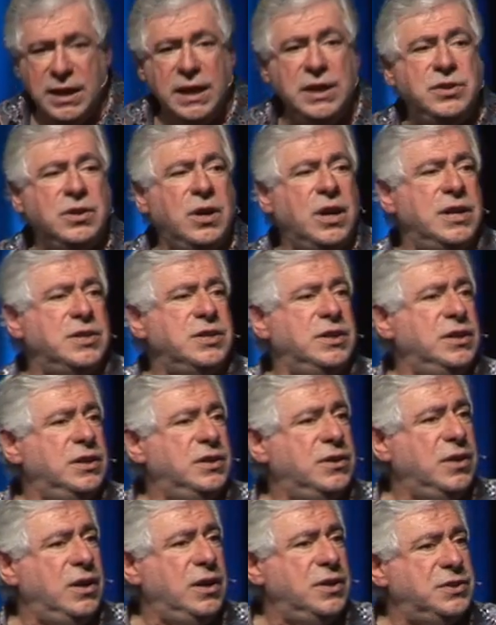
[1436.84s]
He dies on a
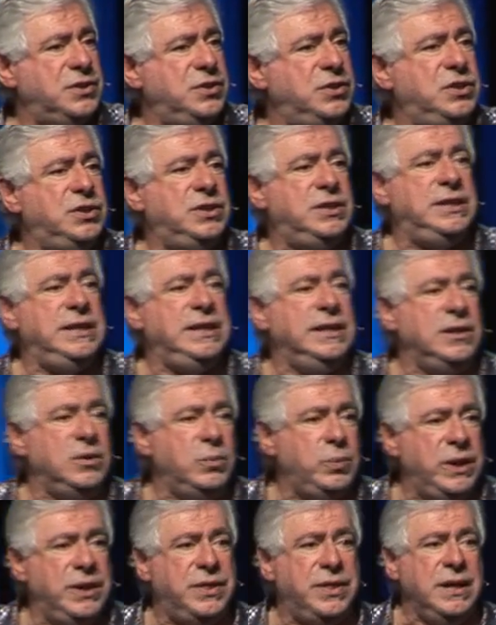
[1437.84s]
cross to deal
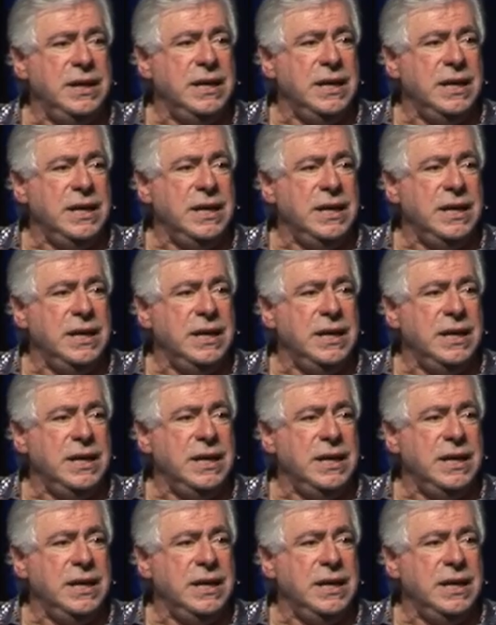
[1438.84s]
with